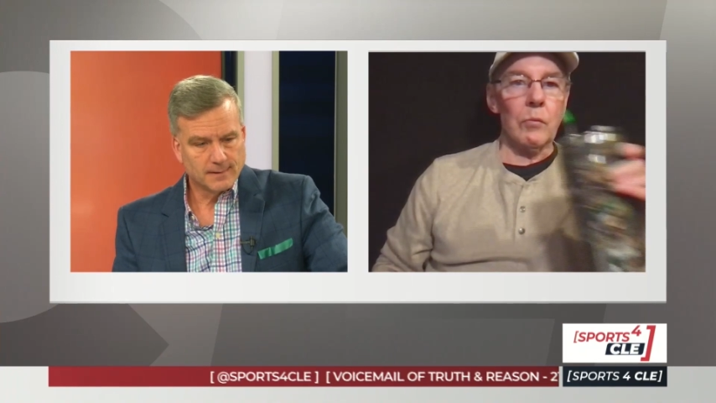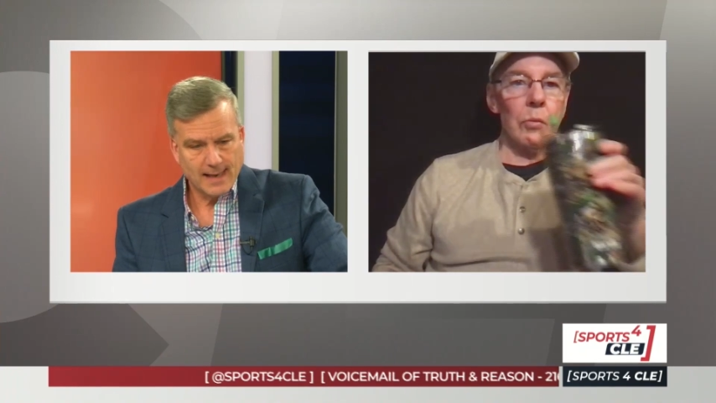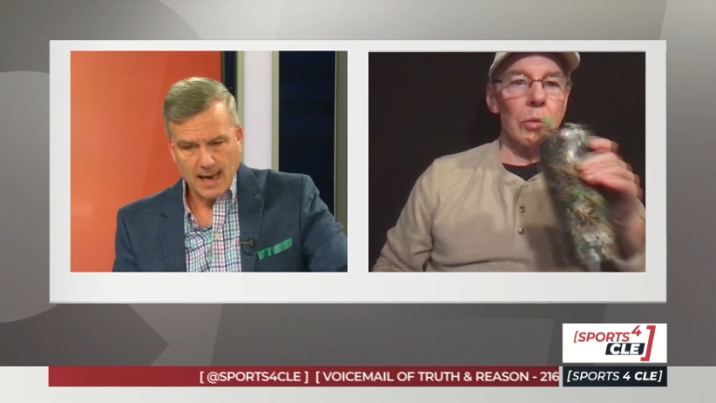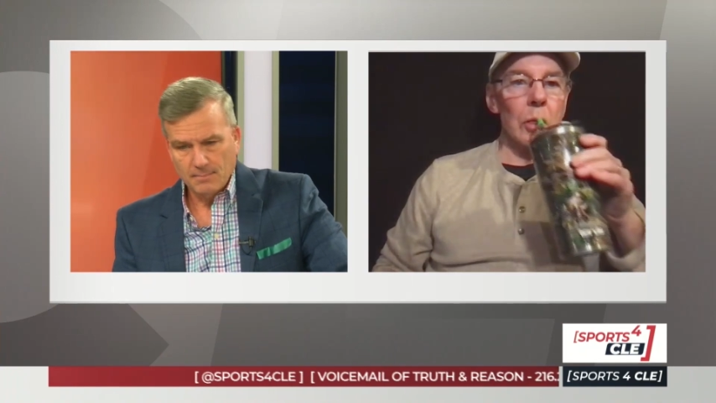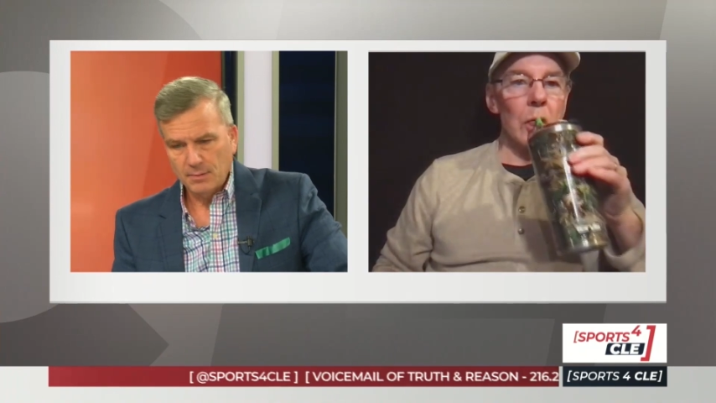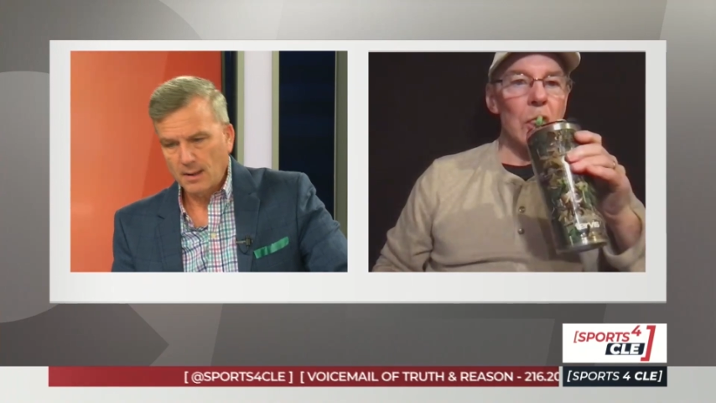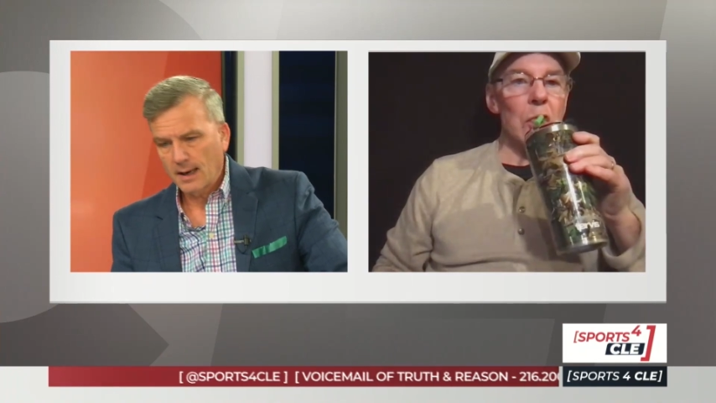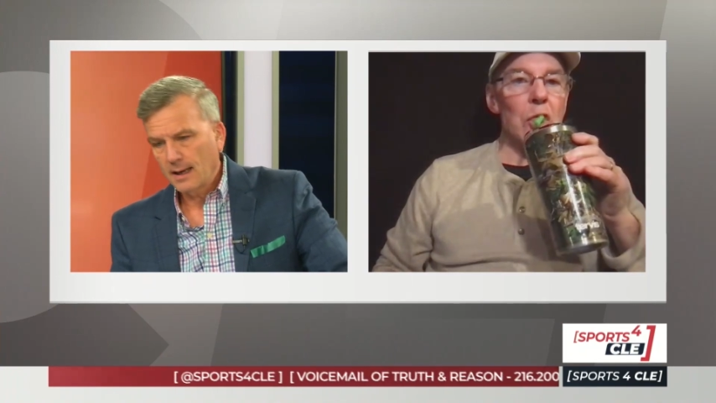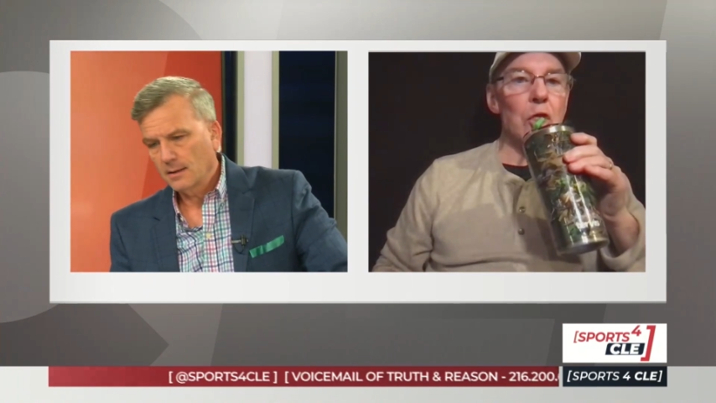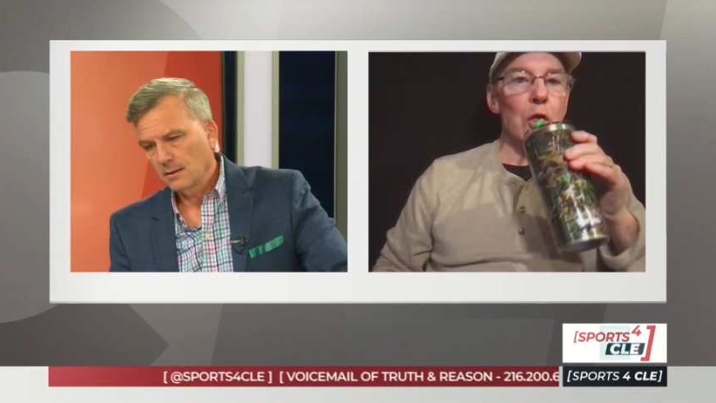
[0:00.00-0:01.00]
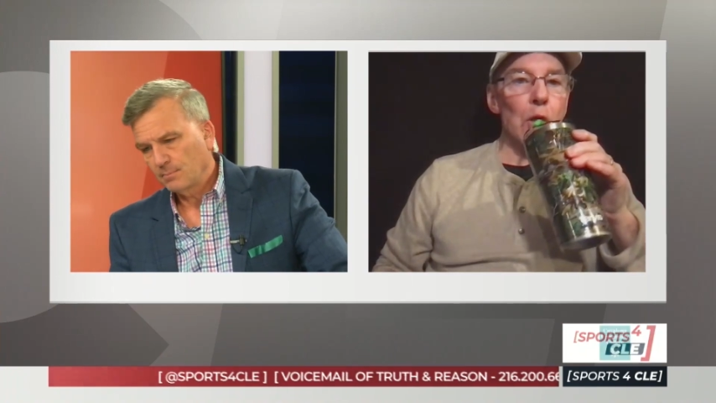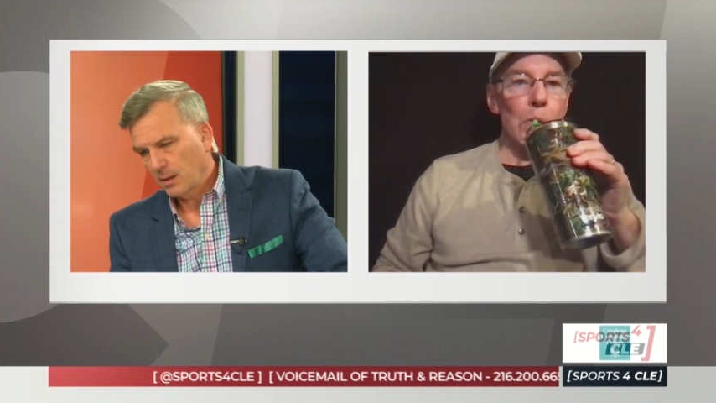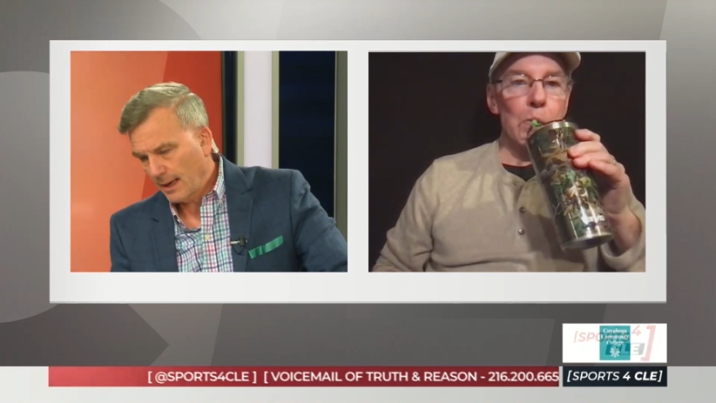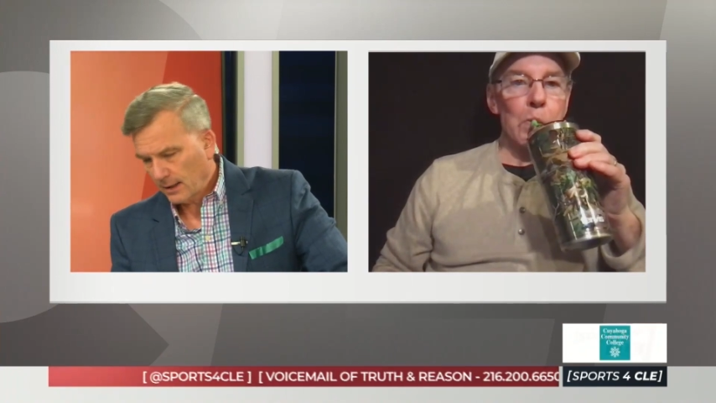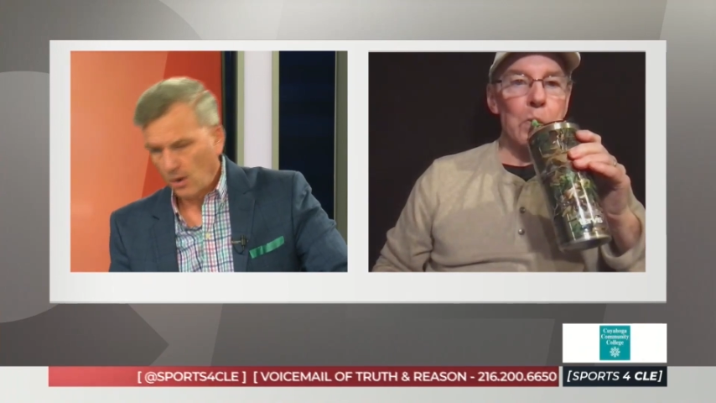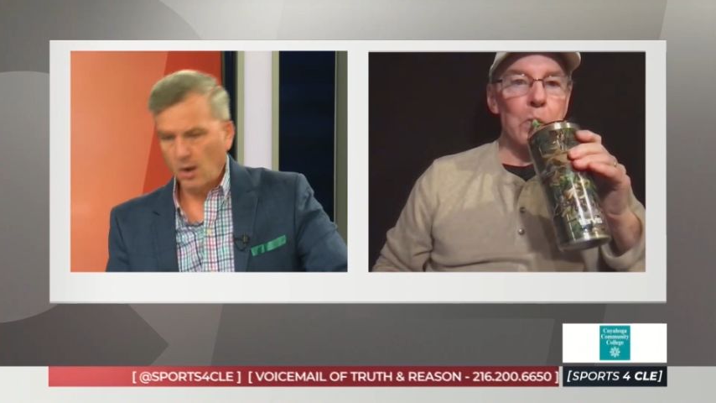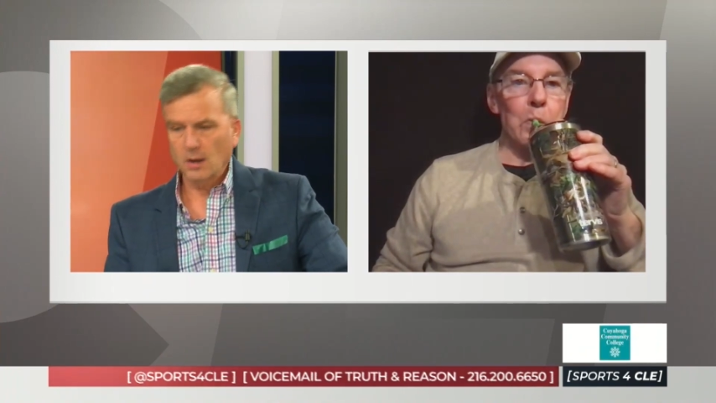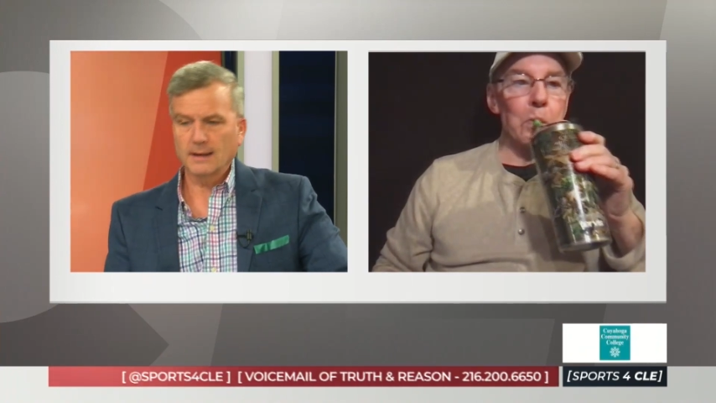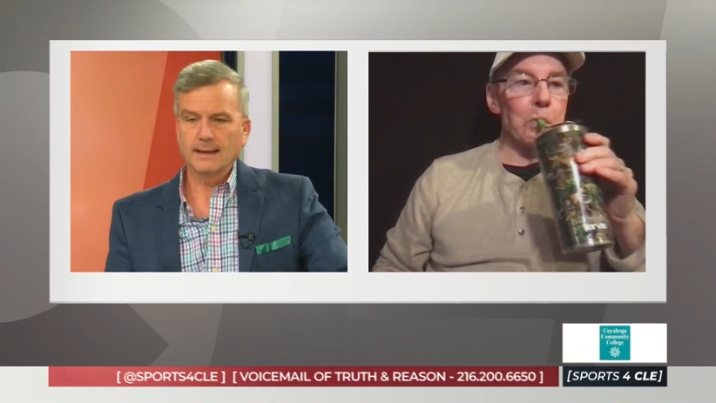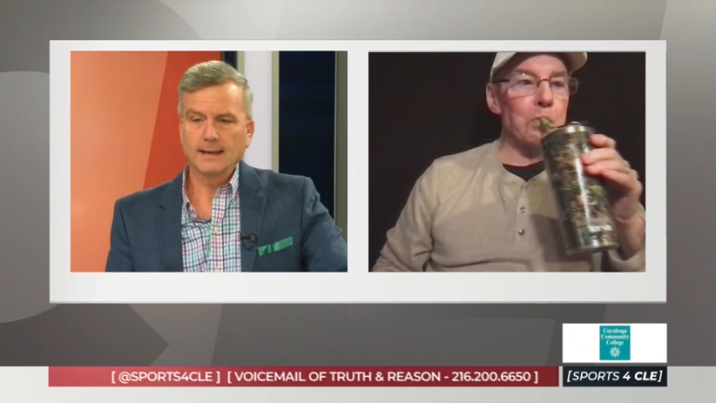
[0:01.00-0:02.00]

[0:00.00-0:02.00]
Speaker 1: game plan, the play calling.